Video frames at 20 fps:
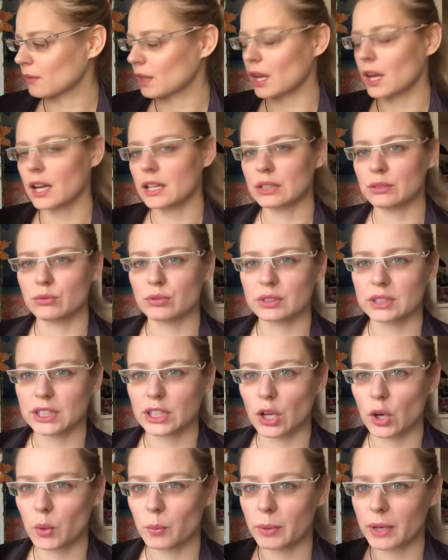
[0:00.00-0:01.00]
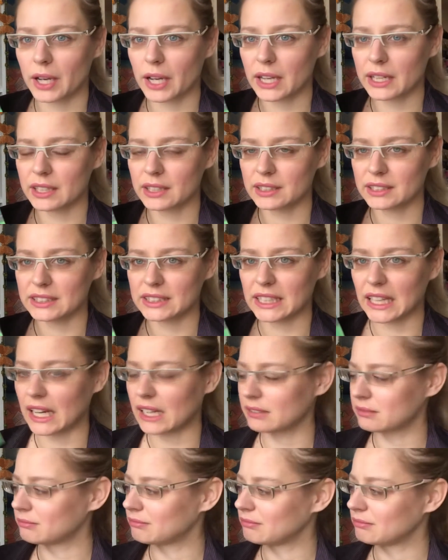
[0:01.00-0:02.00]
I don't really know, but yeah,
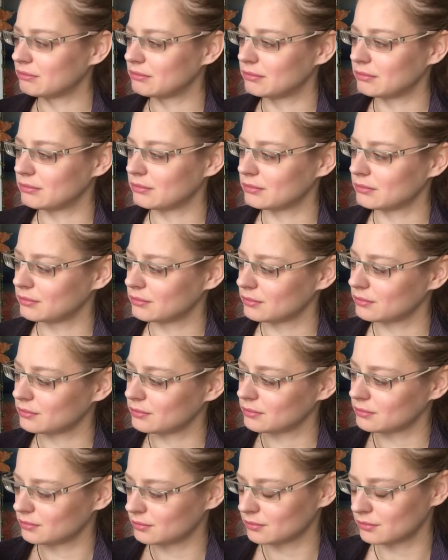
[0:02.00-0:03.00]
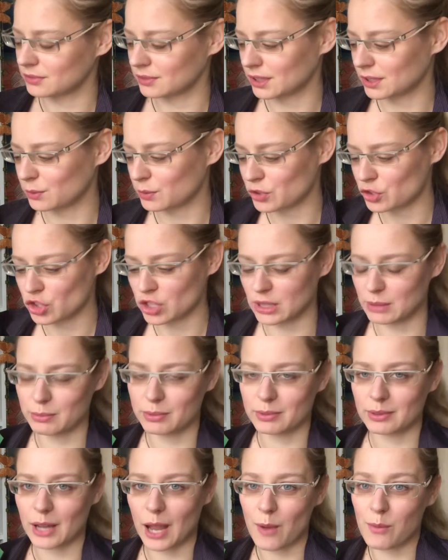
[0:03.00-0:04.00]
it was cheap.
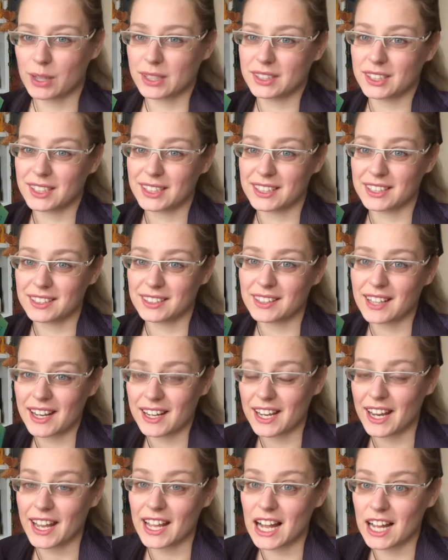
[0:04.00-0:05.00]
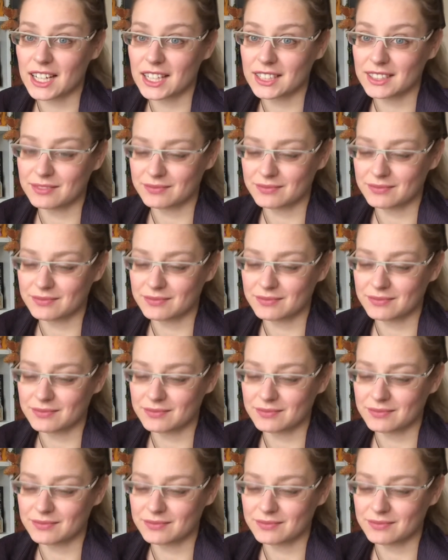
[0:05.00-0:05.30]
I wanted it and I got it.